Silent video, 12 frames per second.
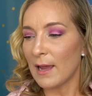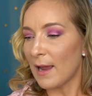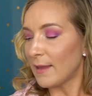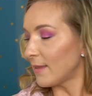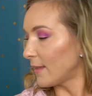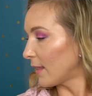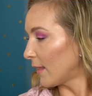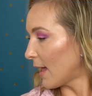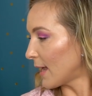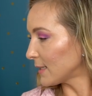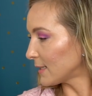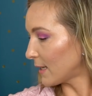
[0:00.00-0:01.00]
And then the
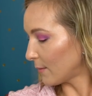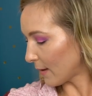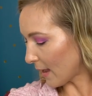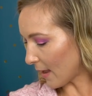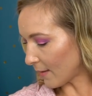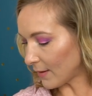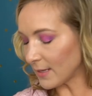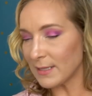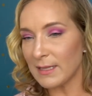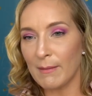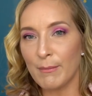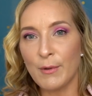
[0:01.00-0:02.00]
last thing we have
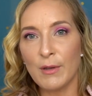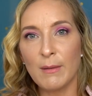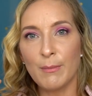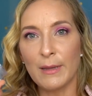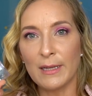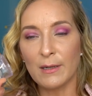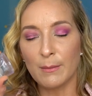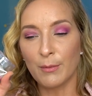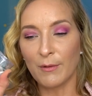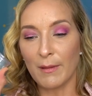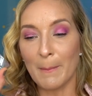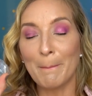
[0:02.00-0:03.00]
is the Beauty Blender
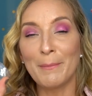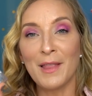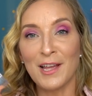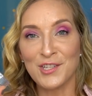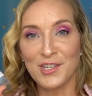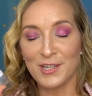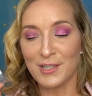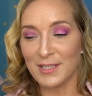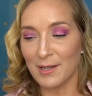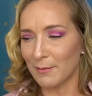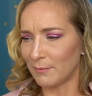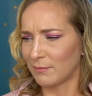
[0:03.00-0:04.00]
bl Blusher.
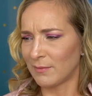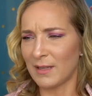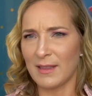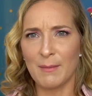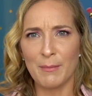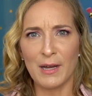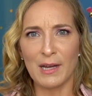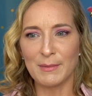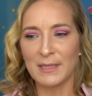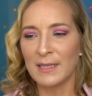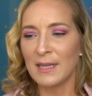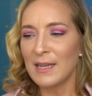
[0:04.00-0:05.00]
So that thing
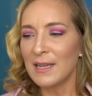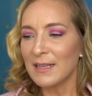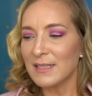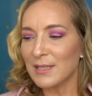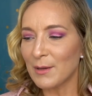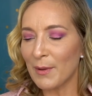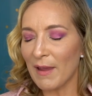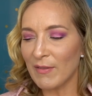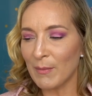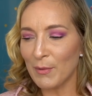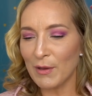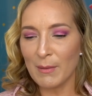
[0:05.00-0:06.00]
popped. So we
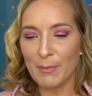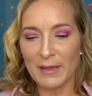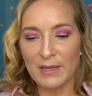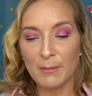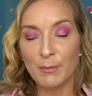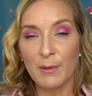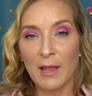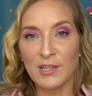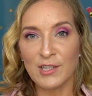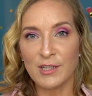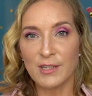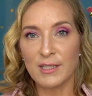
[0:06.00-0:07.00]
have the Beauty Blender
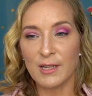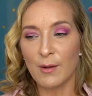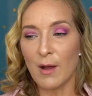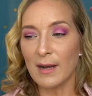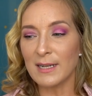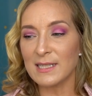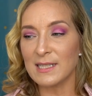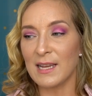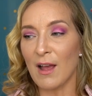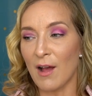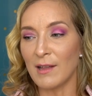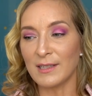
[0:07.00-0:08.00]
Blusher. So
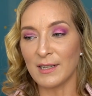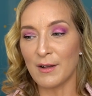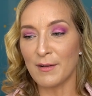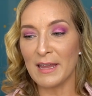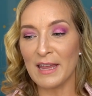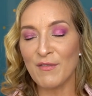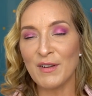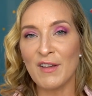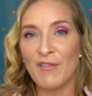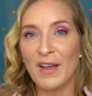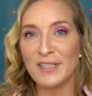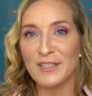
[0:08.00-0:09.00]
honestly, all in all, even
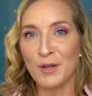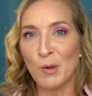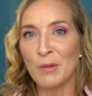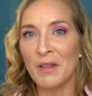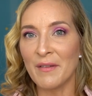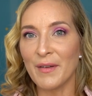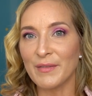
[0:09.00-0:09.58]
if I don't love